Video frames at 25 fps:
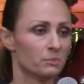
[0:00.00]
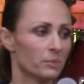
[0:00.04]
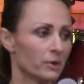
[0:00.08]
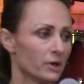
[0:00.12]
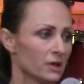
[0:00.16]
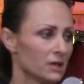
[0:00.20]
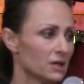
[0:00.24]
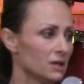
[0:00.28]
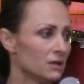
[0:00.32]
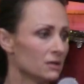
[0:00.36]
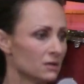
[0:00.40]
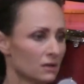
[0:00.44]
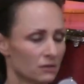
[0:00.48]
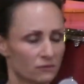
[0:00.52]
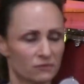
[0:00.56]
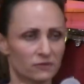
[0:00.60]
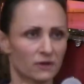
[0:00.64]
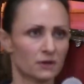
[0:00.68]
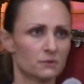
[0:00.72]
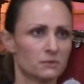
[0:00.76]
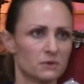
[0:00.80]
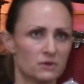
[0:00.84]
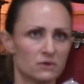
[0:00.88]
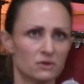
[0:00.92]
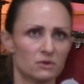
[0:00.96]
the body. In
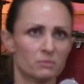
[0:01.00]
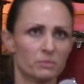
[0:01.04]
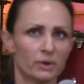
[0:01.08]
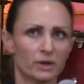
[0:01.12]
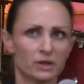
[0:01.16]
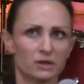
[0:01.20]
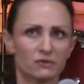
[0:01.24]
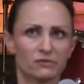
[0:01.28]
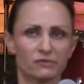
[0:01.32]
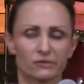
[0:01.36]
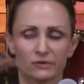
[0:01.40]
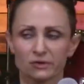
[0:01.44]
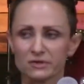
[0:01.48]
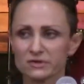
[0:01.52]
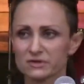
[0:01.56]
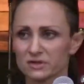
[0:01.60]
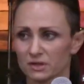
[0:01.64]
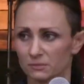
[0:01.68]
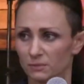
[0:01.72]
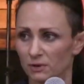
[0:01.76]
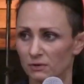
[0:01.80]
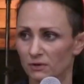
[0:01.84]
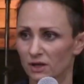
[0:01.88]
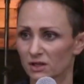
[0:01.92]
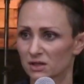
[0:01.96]
fact, we do the body first,
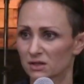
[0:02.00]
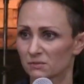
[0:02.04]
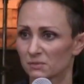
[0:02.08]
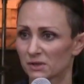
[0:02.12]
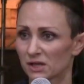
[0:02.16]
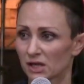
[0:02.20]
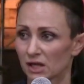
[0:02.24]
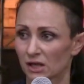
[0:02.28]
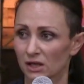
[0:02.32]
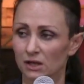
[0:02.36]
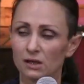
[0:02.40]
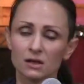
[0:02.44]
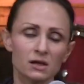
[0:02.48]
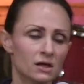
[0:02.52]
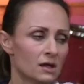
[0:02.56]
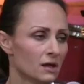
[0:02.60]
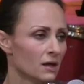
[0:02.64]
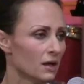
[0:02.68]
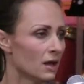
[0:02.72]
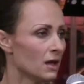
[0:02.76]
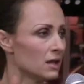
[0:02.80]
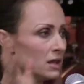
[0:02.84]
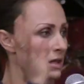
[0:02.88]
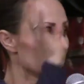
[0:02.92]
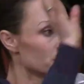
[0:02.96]
then we write the beginning,
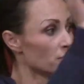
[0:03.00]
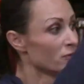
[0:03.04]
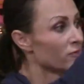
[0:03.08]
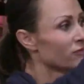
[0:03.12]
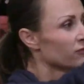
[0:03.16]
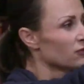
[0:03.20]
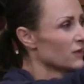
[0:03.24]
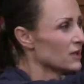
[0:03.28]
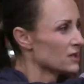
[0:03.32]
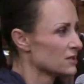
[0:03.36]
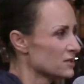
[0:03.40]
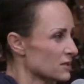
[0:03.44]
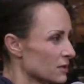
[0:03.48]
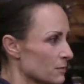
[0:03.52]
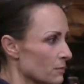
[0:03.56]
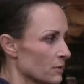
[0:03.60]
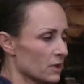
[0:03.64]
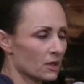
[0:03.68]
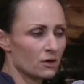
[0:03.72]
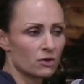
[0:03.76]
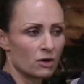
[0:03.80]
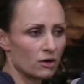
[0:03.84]
and then we finish it with a